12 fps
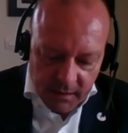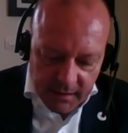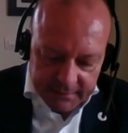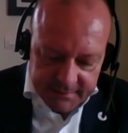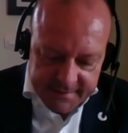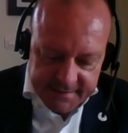
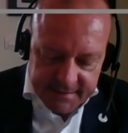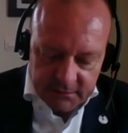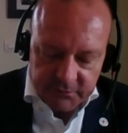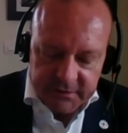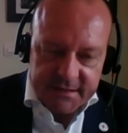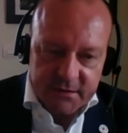At the start
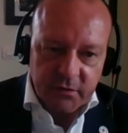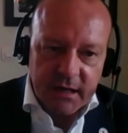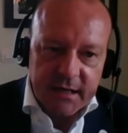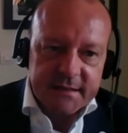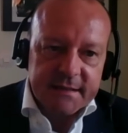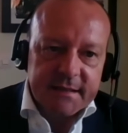of this
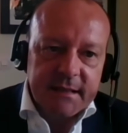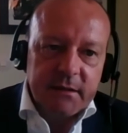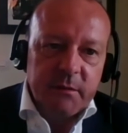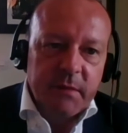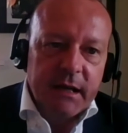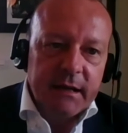crisis here
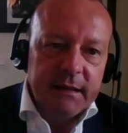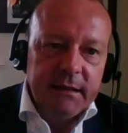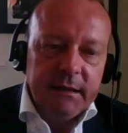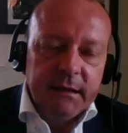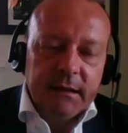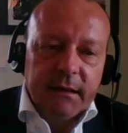in Mali,
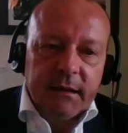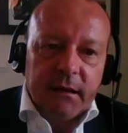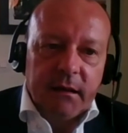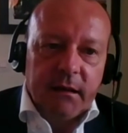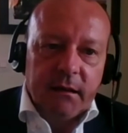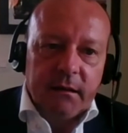
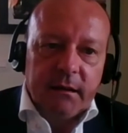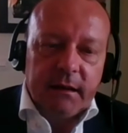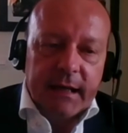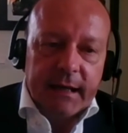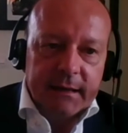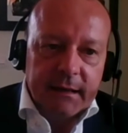
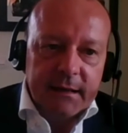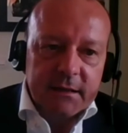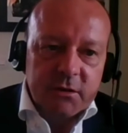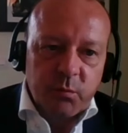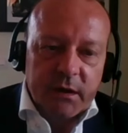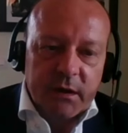like
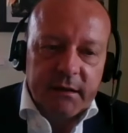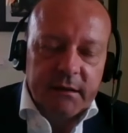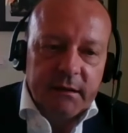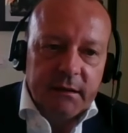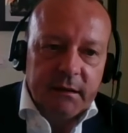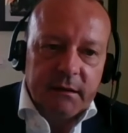elsewhere in
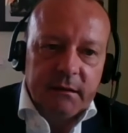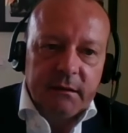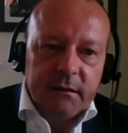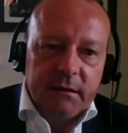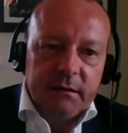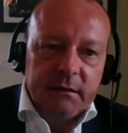
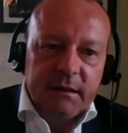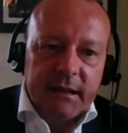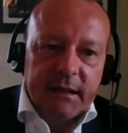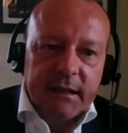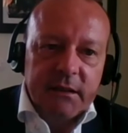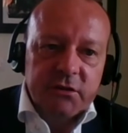the
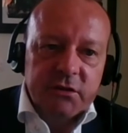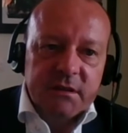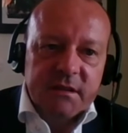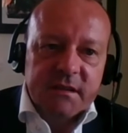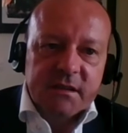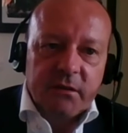
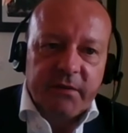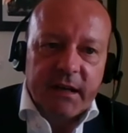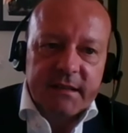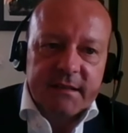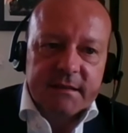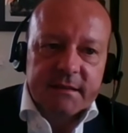delegations of
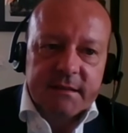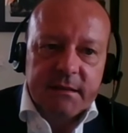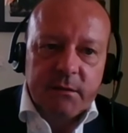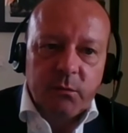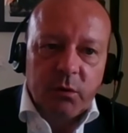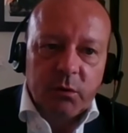
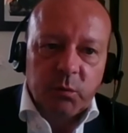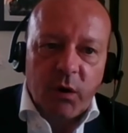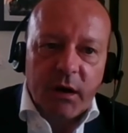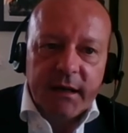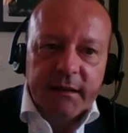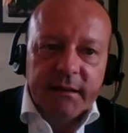ICRC
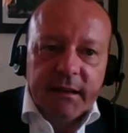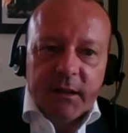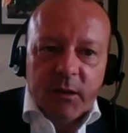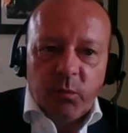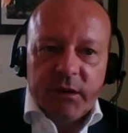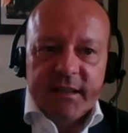worldwide,
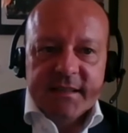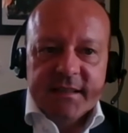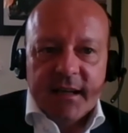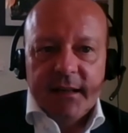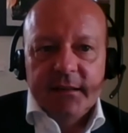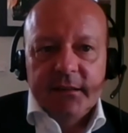we
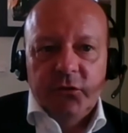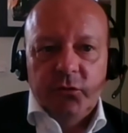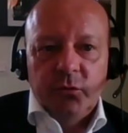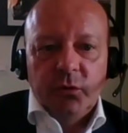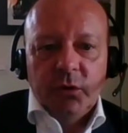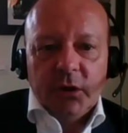decided
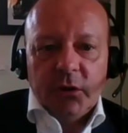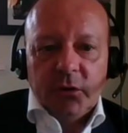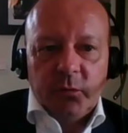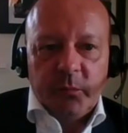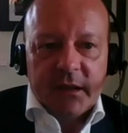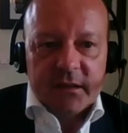to
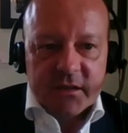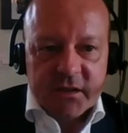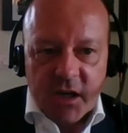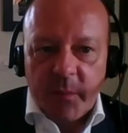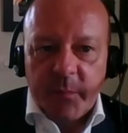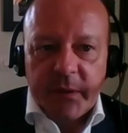make a
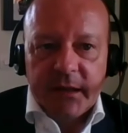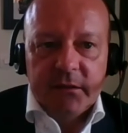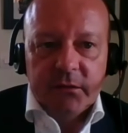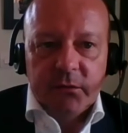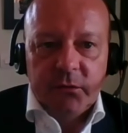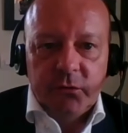stop and
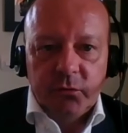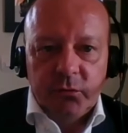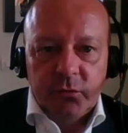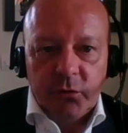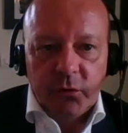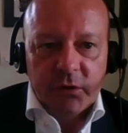to
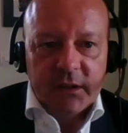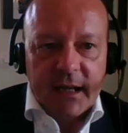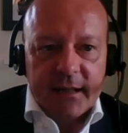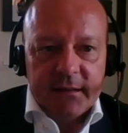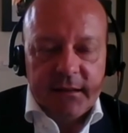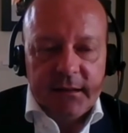look
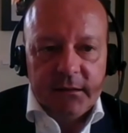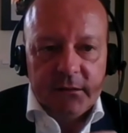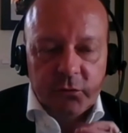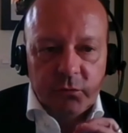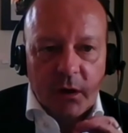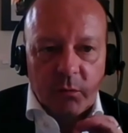
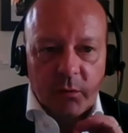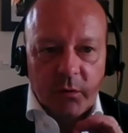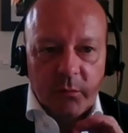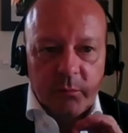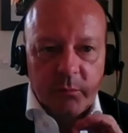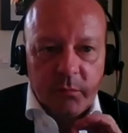into
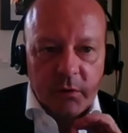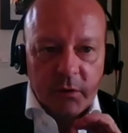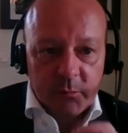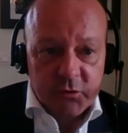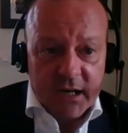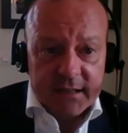our
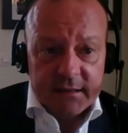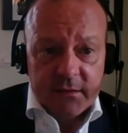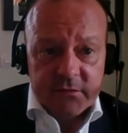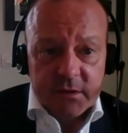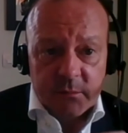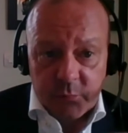
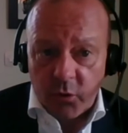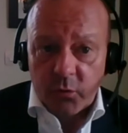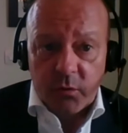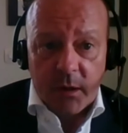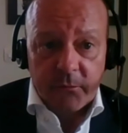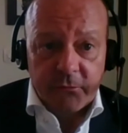objectives and
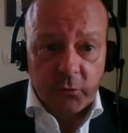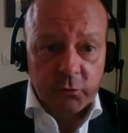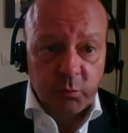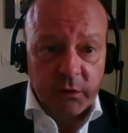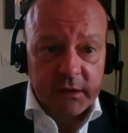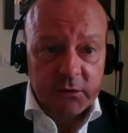program for
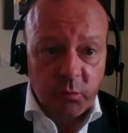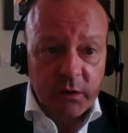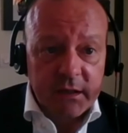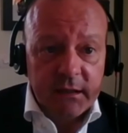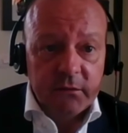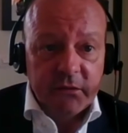
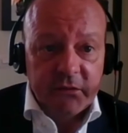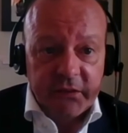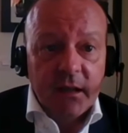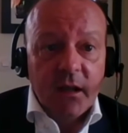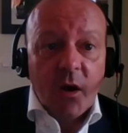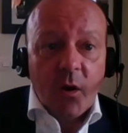2020, to
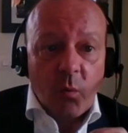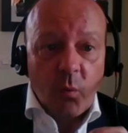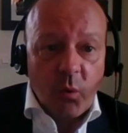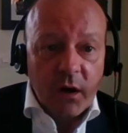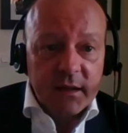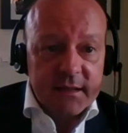say
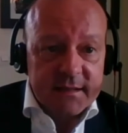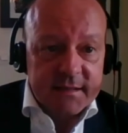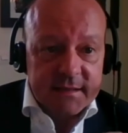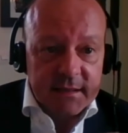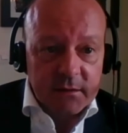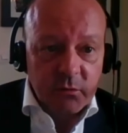what is
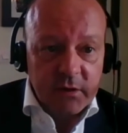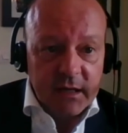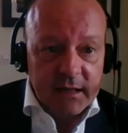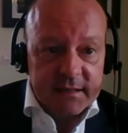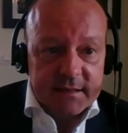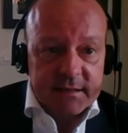still
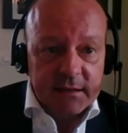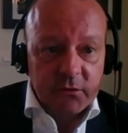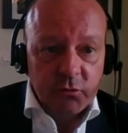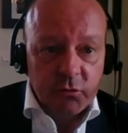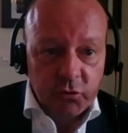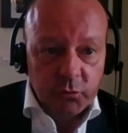realistic
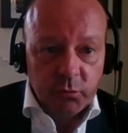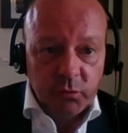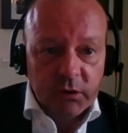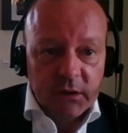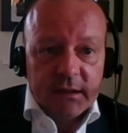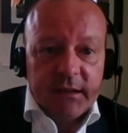to do
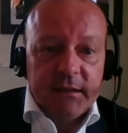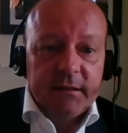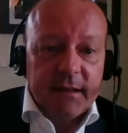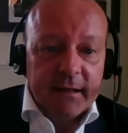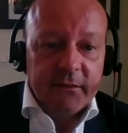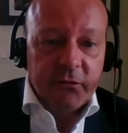in the
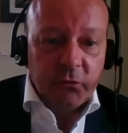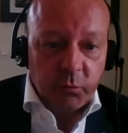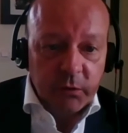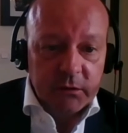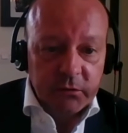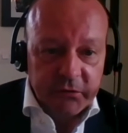next
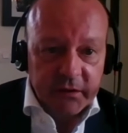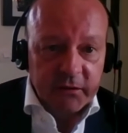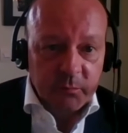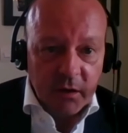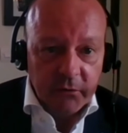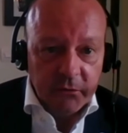3 to
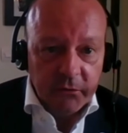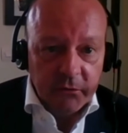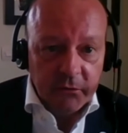6 months